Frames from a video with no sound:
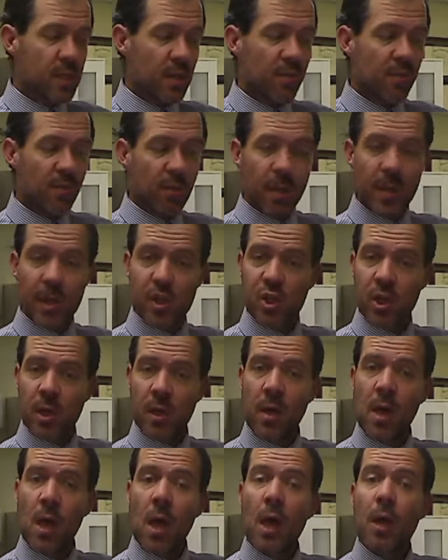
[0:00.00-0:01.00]

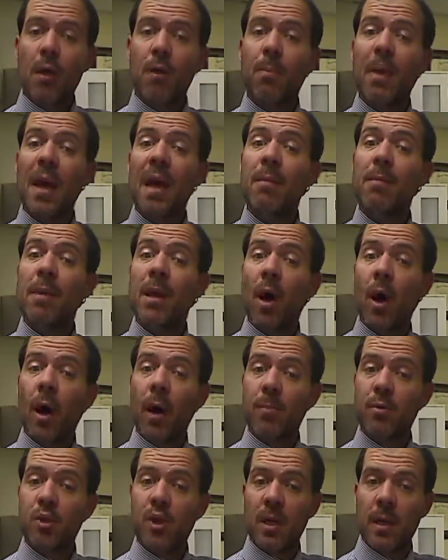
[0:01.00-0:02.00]
information, the payment
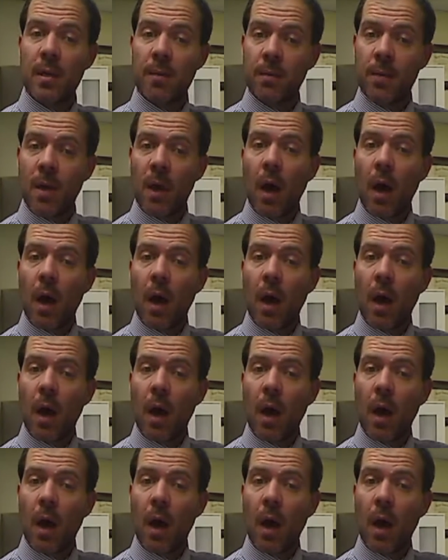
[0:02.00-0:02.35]
option,